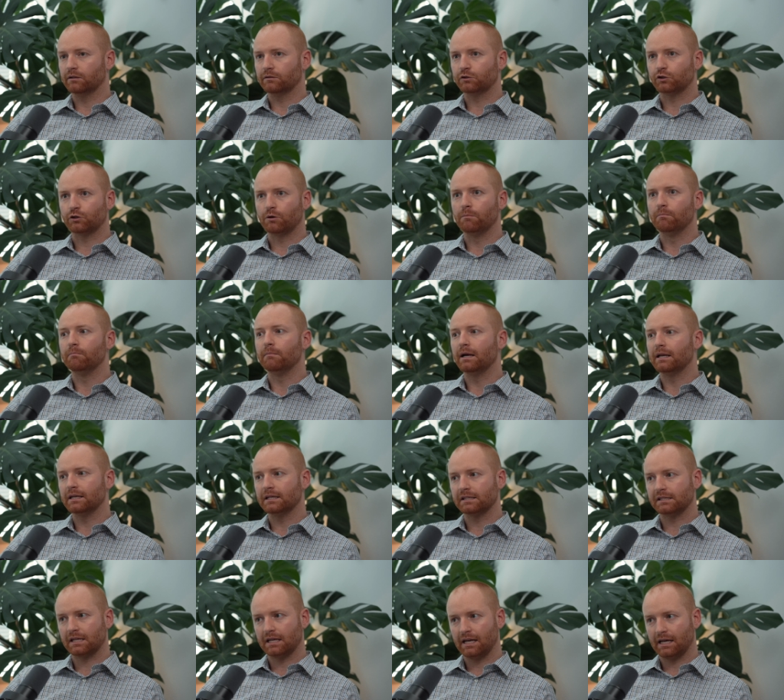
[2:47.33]

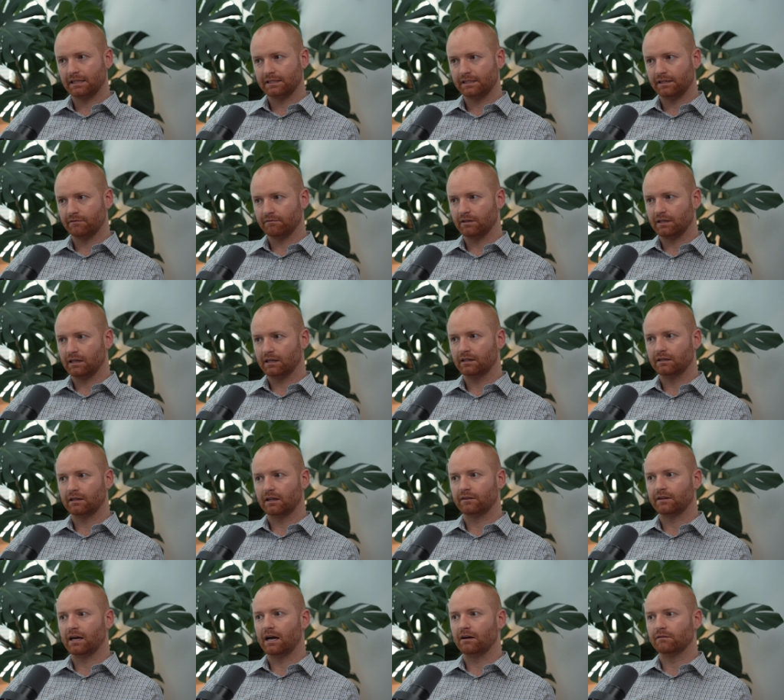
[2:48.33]
tremendous connectivity
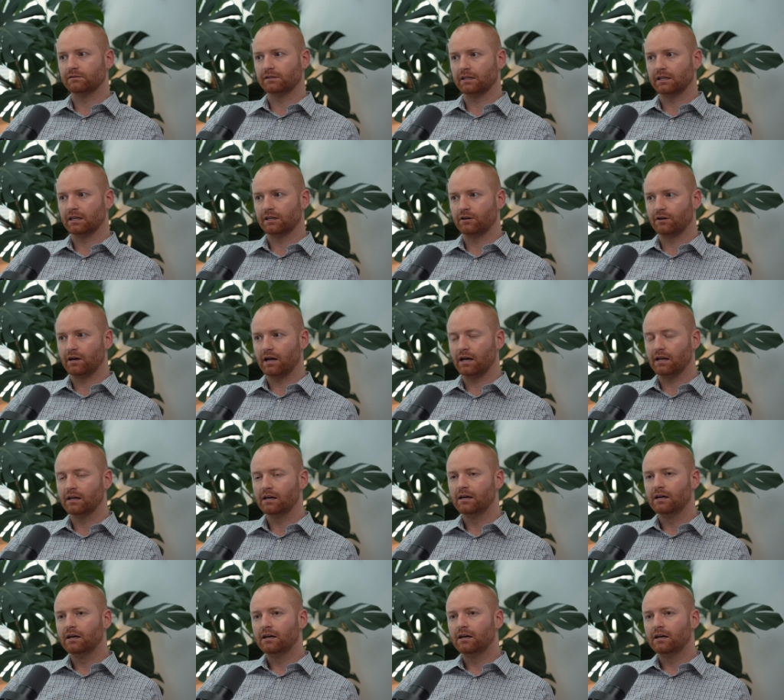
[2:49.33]
that they have to the internet.